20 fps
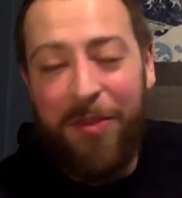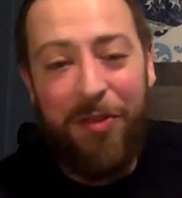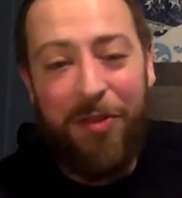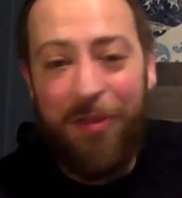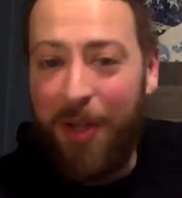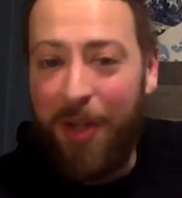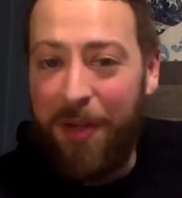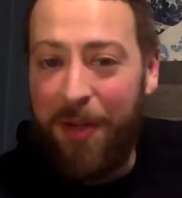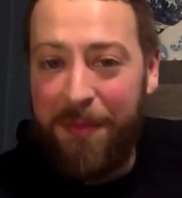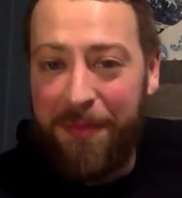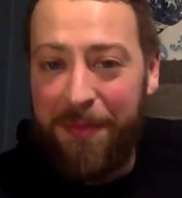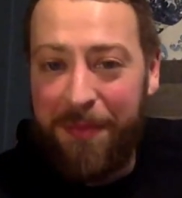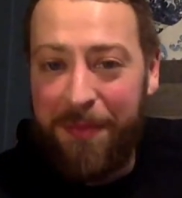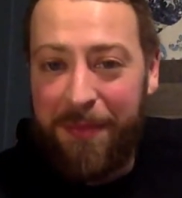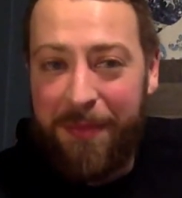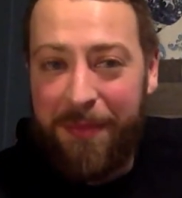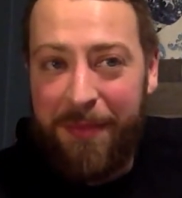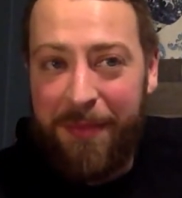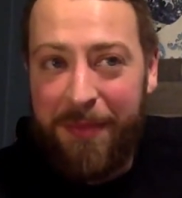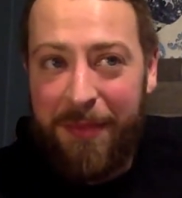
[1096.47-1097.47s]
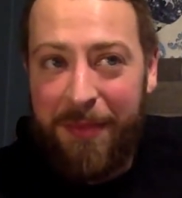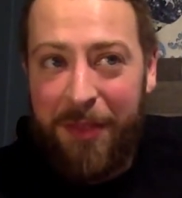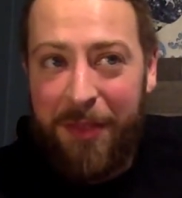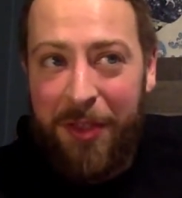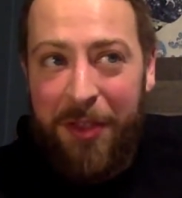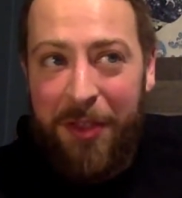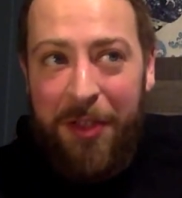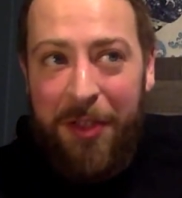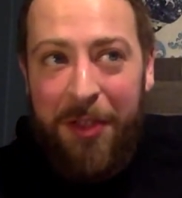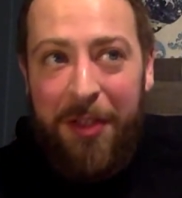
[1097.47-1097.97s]
No.
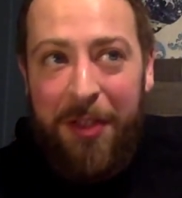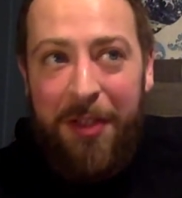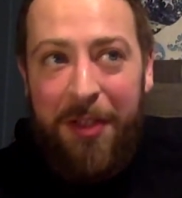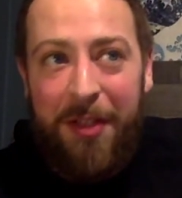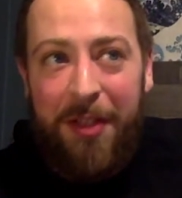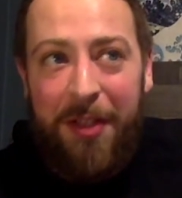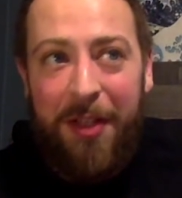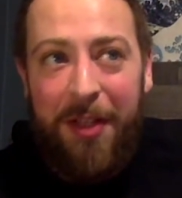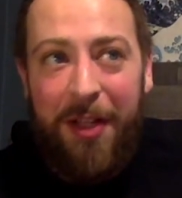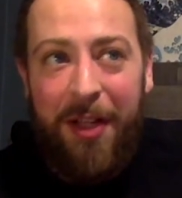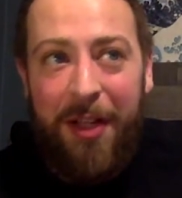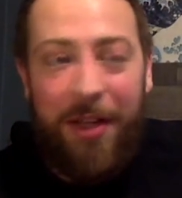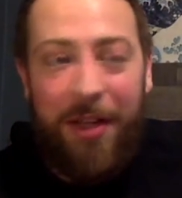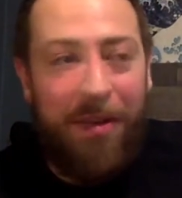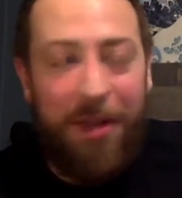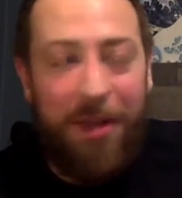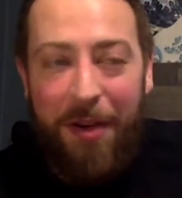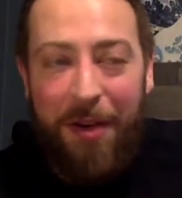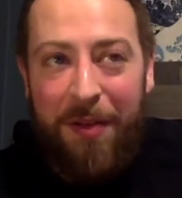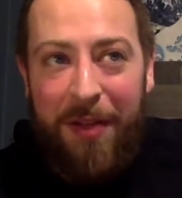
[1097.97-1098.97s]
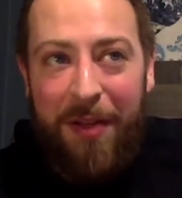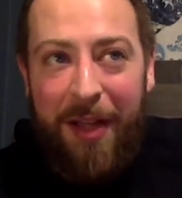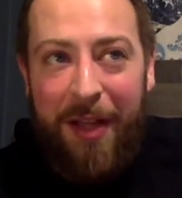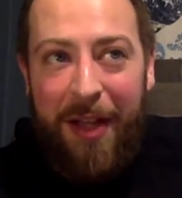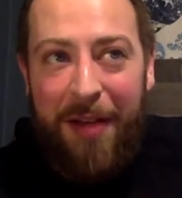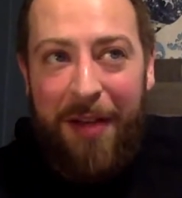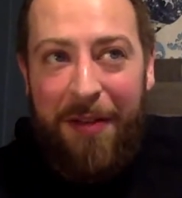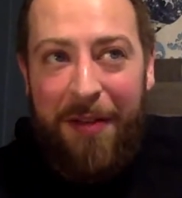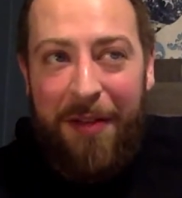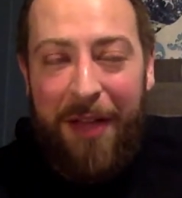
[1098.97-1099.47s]
No.
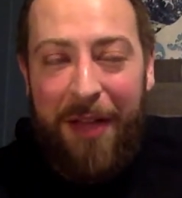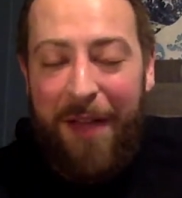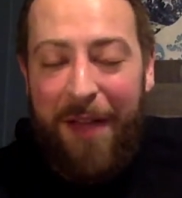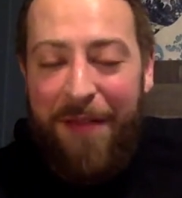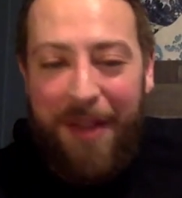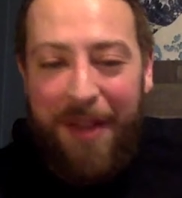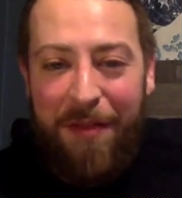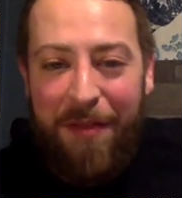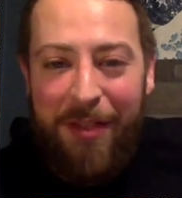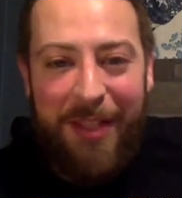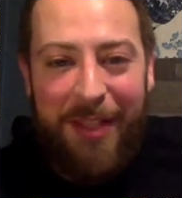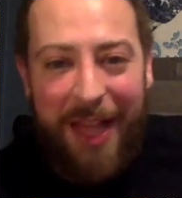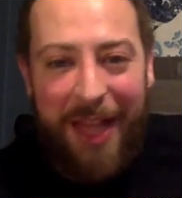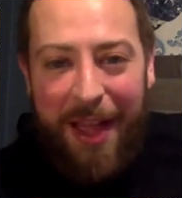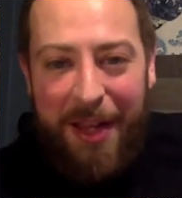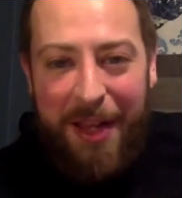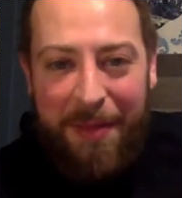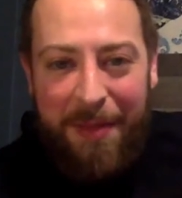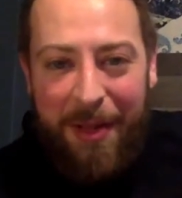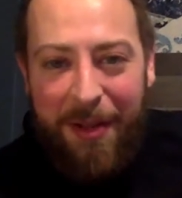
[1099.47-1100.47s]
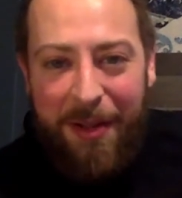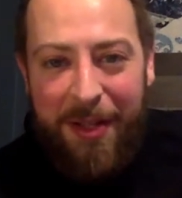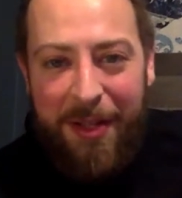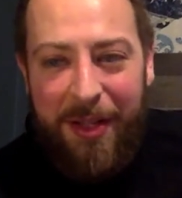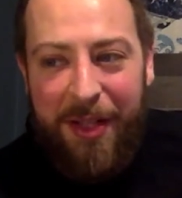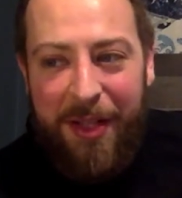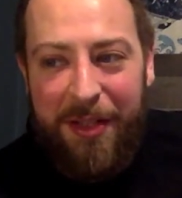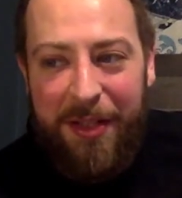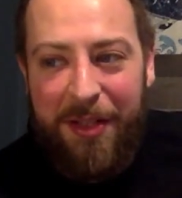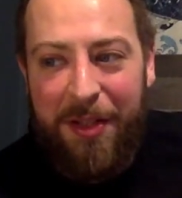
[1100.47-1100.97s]
I've never lied about
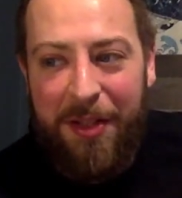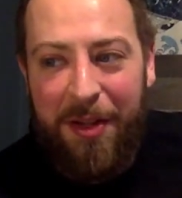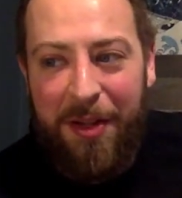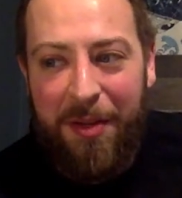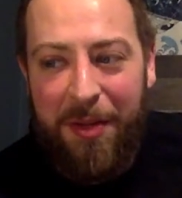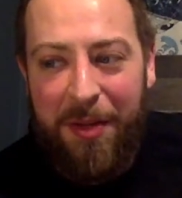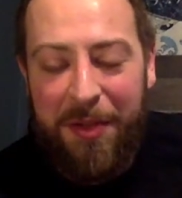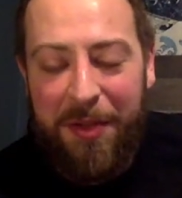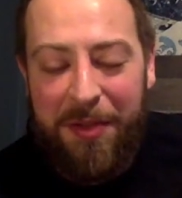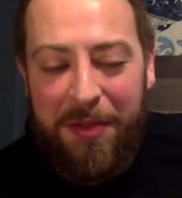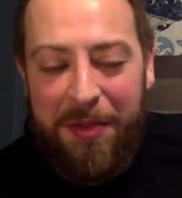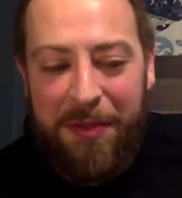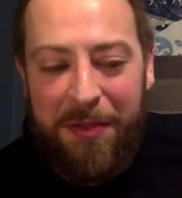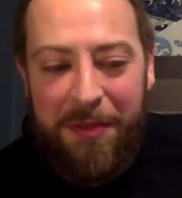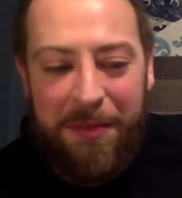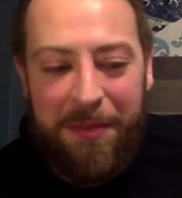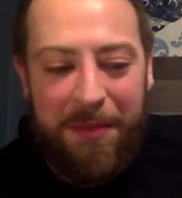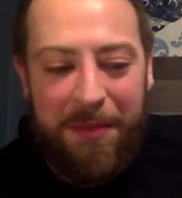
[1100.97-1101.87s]
collecting comics.